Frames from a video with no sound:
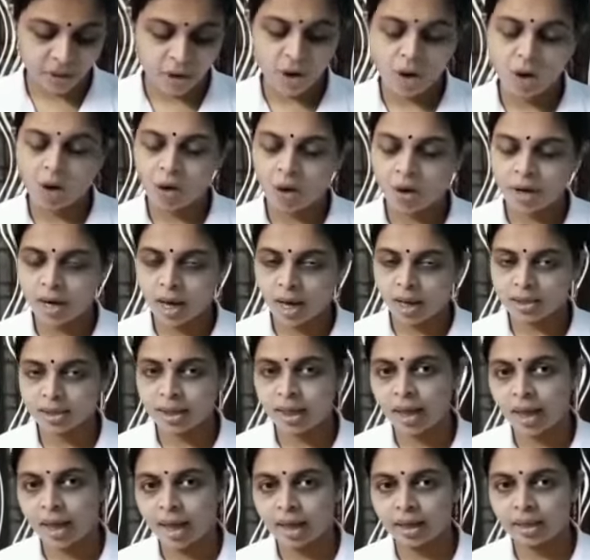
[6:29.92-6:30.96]
On other
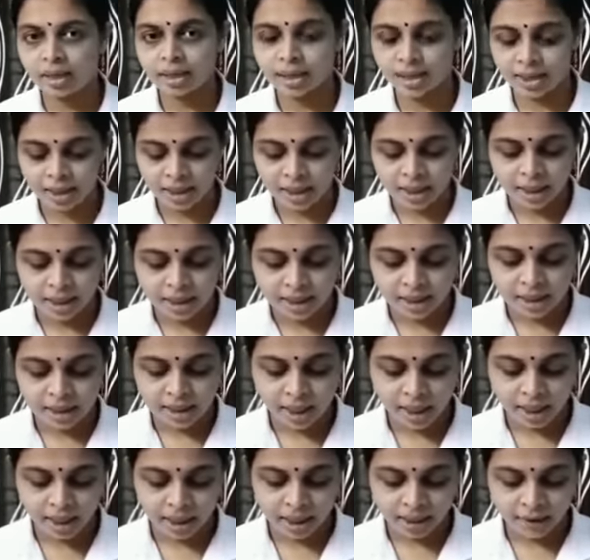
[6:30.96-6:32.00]
hand,
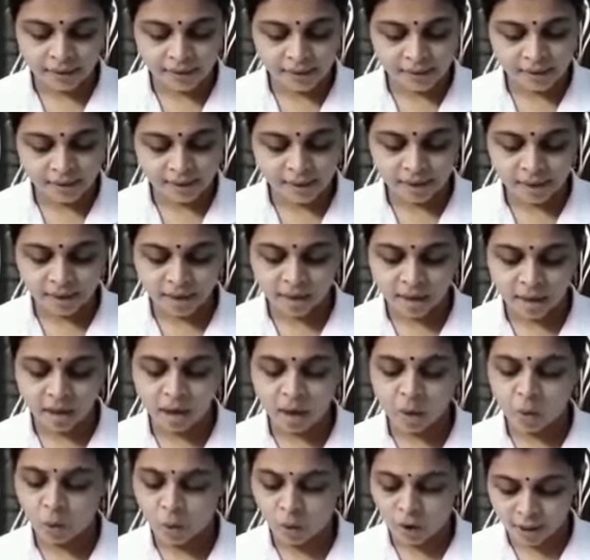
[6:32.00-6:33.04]
dry leaves
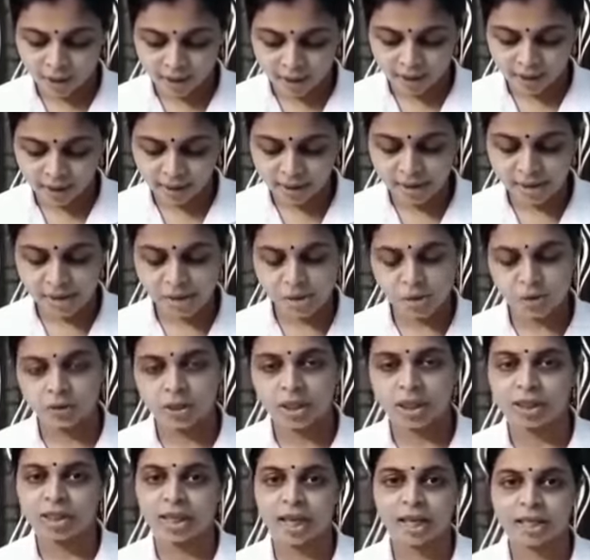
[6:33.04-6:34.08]
are waterless so they
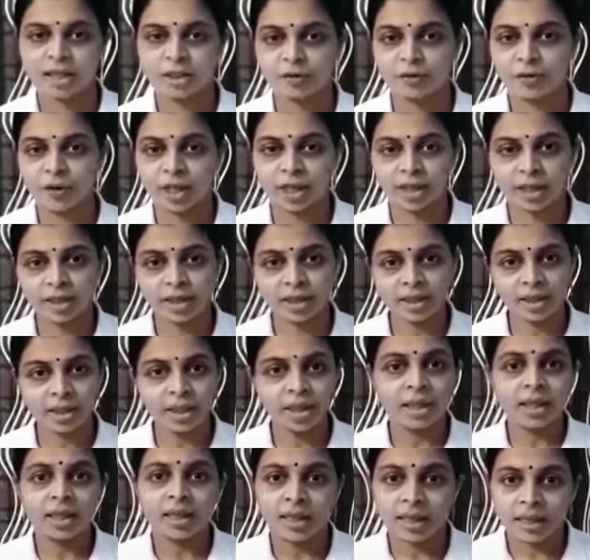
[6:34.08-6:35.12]
catch fire
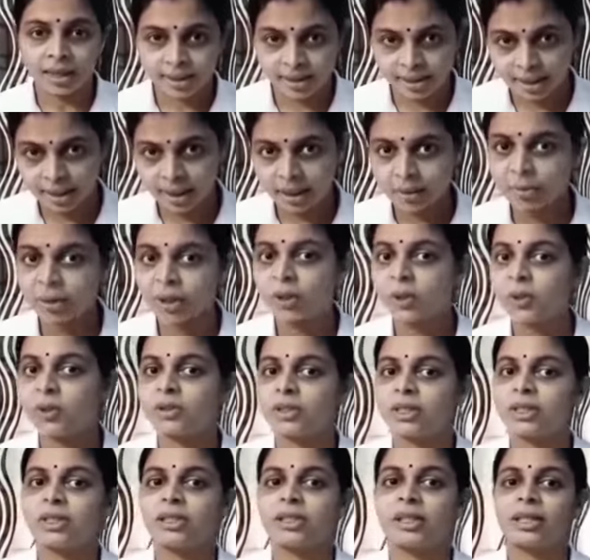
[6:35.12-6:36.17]
easily because
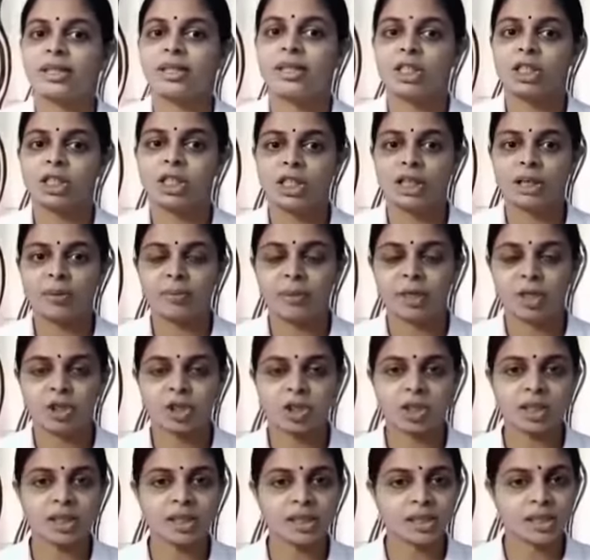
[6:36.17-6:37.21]
its ignition temperature
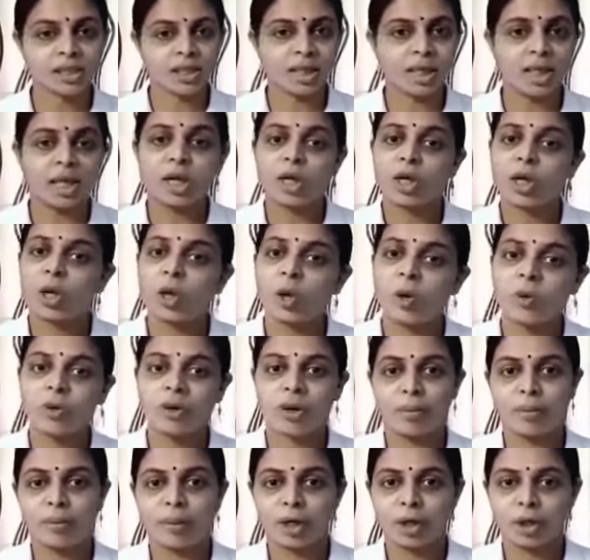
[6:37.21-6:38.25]
is low
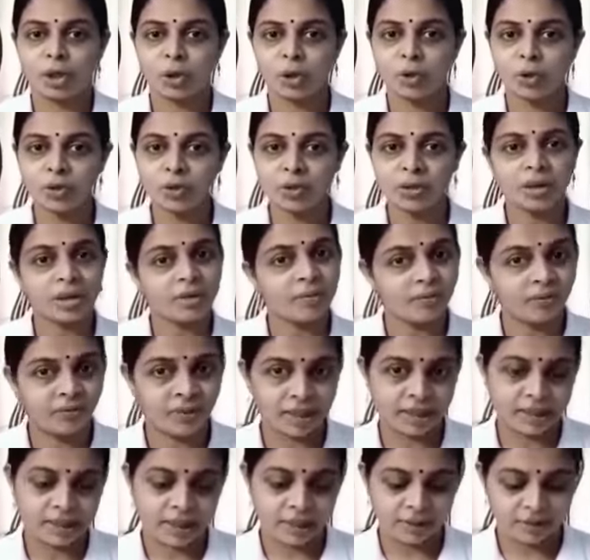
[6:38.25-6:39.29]
compared to
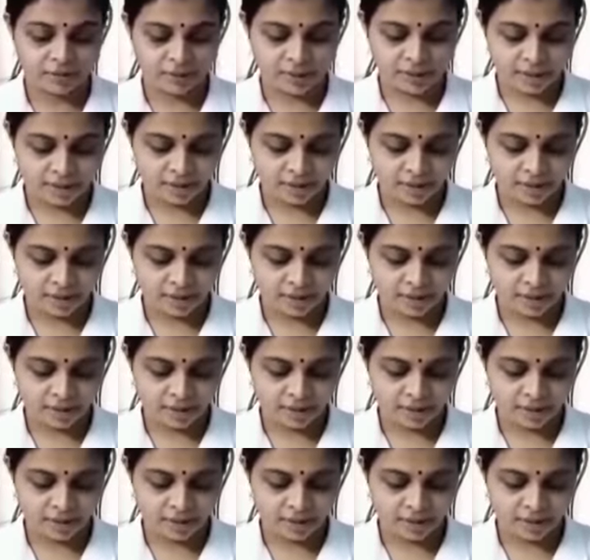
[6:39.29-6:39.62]
wet leaves.